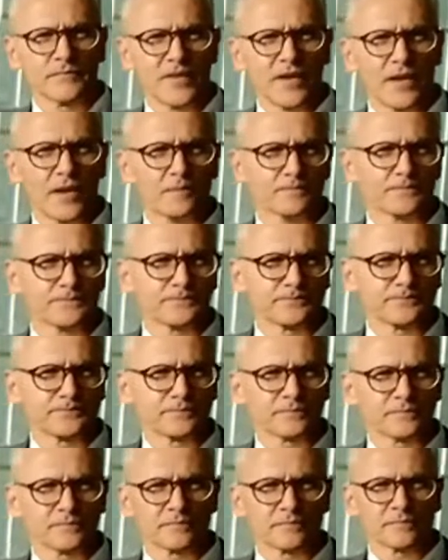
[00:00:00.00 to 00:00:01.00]
Yeah?
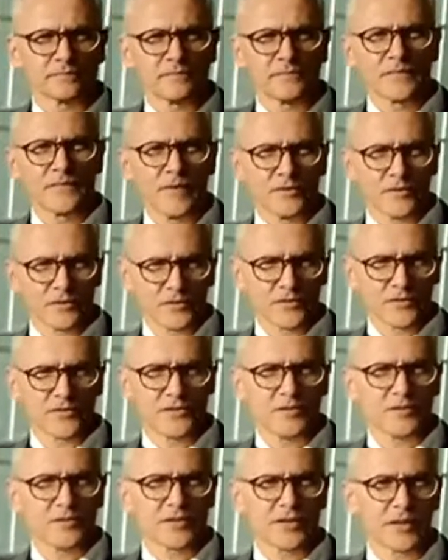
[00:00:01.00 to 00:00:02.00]
Am I talking to
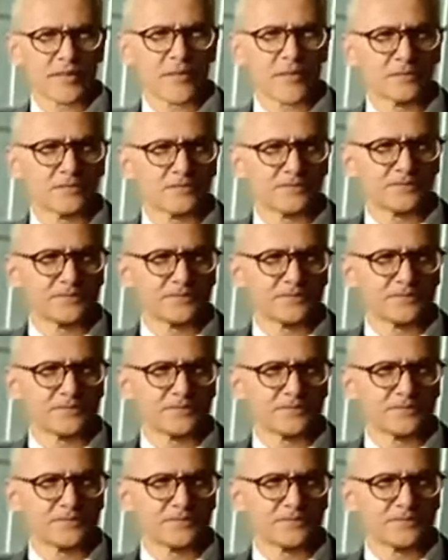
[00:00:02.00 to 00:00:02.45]
you or to camera?